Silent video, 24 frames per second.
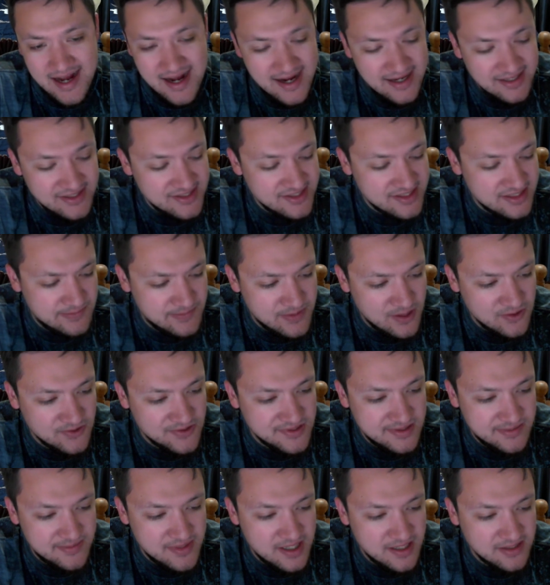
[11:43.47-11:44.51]
I just
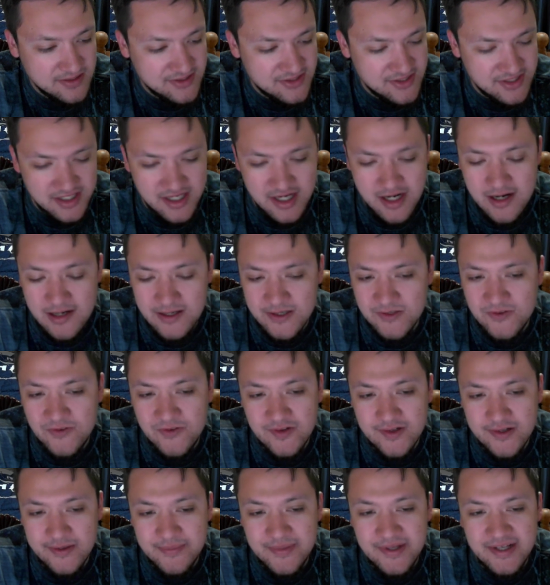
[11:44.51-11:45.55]
boasted about Chicago
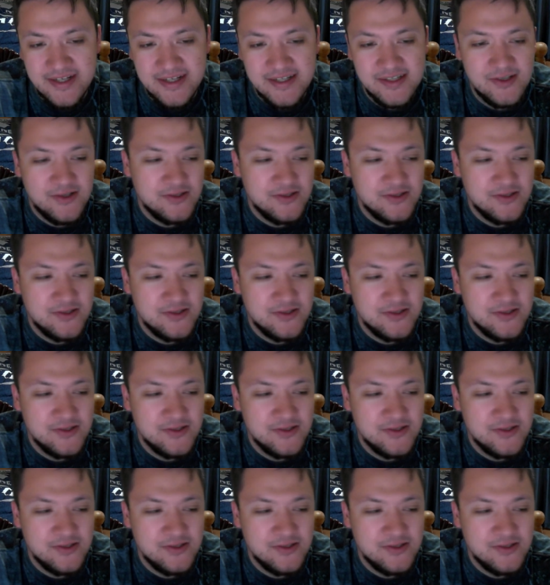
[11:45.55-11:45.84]
for a bit,